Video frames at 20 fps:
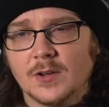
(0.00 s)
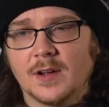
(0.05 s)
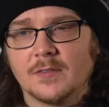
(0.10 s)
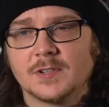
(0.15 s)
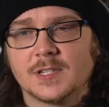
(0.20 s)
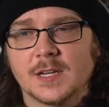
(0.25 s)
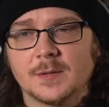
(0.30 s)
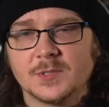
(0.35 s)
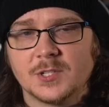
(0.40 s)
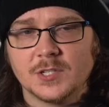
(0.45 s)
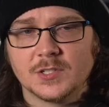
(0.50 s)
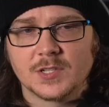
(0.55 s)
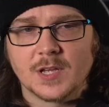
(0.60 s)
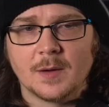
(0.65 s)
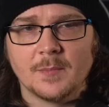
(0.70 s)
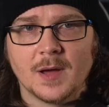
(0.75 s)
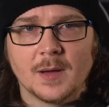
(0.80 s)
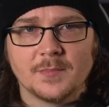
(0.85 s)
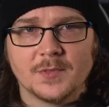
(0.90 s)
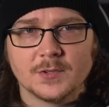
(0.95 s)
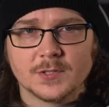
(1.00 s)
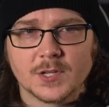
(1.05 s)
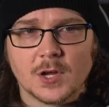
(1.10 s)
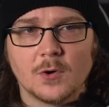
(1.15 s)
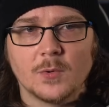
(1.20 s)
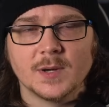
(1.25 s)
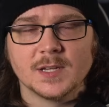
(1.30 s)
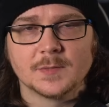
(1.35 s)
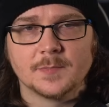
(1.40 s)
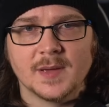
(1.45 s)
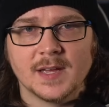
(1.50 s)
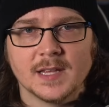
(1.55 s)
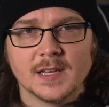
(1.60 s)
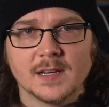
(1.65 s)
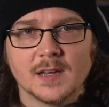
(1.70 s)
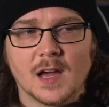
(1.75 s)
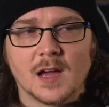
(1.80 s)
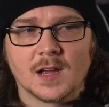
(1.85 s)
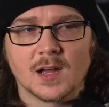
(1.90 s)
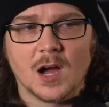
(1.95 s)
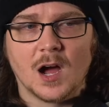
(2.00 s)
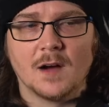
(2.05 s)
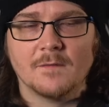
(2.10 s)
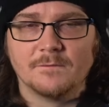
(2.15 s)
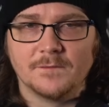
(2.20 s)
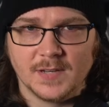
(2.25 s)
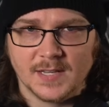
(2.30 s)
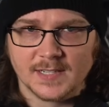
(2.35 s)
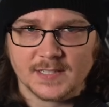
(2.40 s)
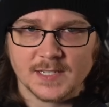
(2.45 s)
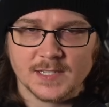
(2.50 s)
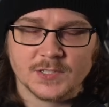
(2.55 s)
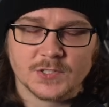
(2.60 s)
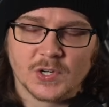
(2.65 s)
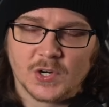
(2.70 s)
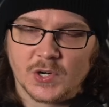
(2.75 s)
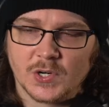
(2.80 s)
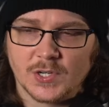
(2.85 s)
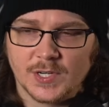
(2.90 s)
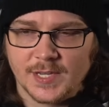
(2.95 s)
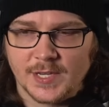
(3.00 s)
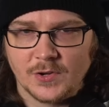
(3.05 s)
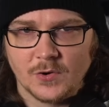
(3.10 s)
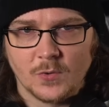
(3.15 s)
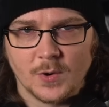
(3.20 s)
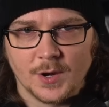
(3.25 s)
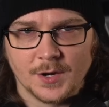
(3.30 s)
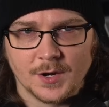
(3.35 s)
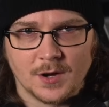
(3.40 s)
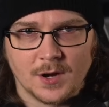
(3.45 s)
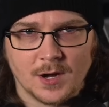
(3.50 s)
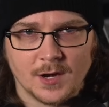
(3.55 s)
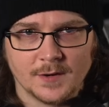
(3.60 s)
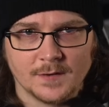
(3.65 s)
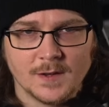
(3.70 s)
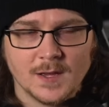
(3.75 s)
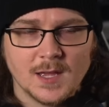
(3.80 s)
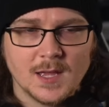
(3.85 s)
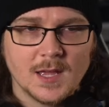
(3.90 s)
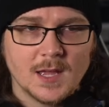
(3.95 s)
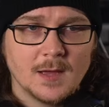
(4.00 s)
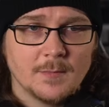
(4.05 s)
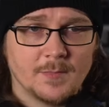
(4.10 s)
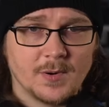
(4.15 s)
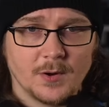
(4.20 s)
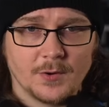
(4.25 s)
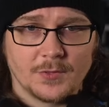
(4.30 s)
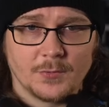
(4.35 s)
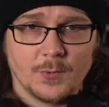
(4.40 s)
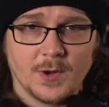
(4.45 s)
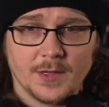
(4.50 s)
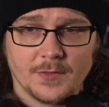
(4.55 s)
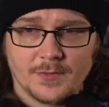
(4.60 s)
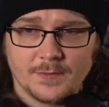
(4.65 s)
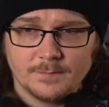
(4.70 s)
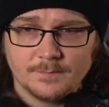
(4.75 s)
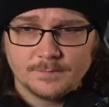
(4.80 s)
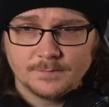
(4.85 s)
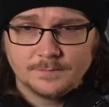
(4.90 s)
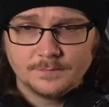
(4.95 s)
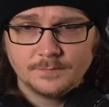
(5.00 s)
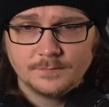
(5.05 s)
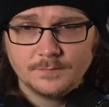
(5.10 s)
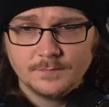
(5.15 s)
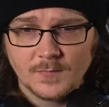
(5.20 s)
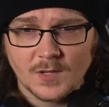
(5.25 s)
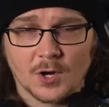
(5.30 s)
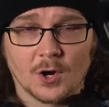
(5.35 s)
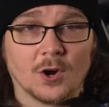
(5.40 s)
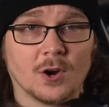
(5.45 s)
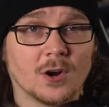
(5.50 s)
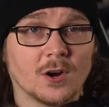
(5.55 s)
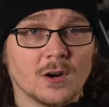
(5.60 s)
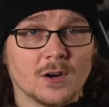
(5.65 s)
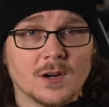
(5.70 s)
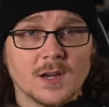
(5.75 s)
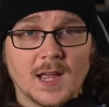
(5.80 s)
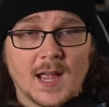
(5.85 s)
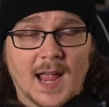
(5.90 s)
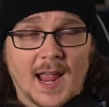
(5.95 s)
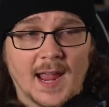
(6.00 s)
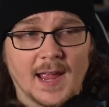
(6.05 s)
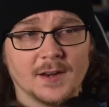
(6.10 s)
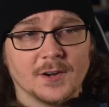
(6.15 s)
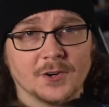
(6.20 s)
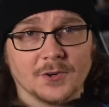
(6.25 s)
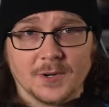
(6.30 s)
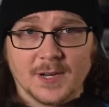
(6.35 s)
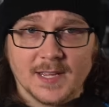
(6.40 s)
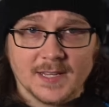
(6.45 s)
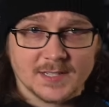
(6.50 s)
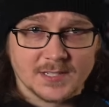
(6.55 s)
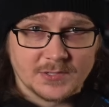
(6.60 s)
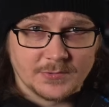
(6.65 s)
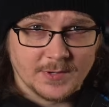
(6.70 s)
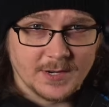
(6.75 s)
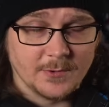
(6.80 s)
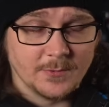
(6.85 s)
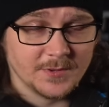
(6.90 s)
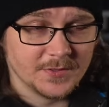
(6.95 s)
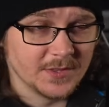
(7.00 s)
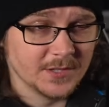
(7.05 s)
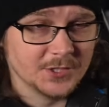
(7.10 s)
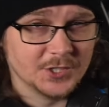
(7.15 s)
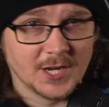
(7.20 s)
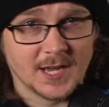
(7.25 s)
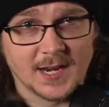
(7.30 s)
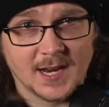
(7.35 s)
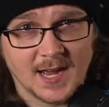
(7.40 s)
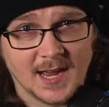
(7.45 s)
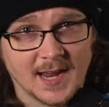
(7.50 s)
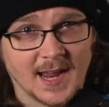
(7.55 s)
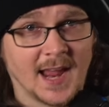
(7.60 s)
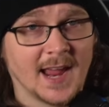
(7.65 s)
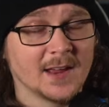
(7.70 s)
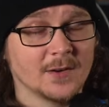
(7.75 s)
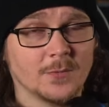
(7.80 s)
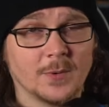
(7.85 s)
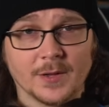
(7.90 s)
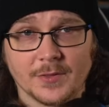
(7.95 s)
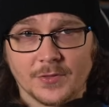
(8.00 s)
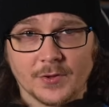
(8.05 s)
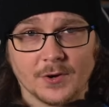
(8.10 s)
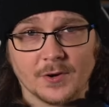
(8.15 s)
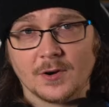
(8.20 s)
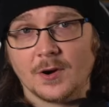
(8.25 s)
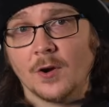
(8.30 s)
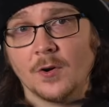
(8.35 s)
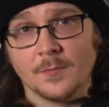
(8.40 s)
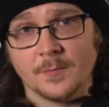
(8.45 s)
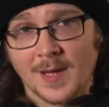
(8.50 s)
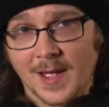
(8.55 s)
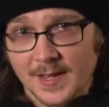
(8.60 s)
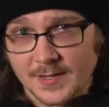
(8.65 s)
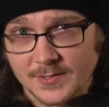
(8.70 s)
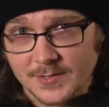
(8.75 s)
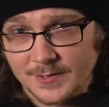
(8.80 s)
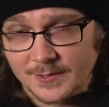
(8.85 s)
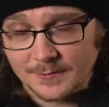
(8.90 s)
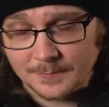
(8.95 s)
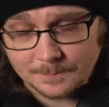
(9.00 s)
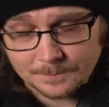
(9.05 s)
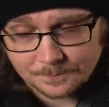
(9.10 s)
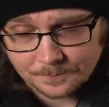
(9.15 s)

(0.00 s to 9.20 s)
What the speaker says: Now, every time she's come up, there's always been a conflict internally going on, both with her and her history with the Jedi and with her own master.